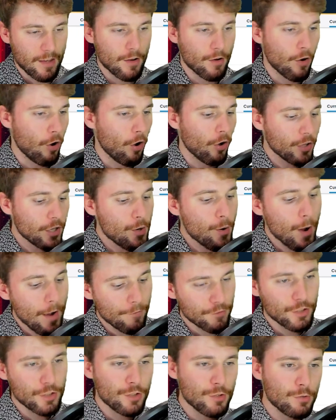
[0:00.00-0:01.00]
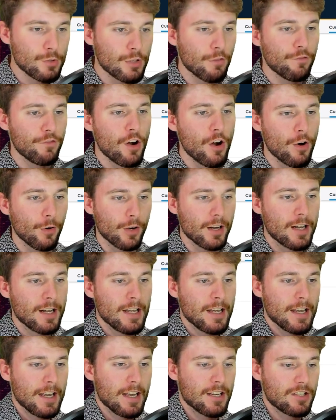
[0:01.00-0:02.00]
And all you have to do to vote
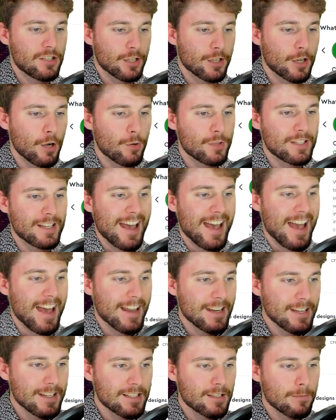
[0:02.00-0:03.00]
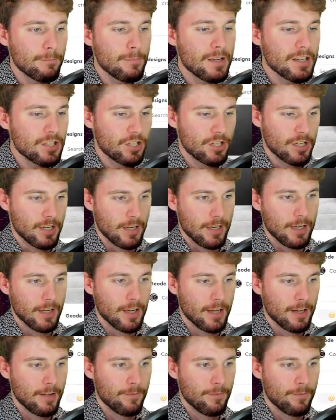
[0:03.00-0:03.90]
is to go to any submission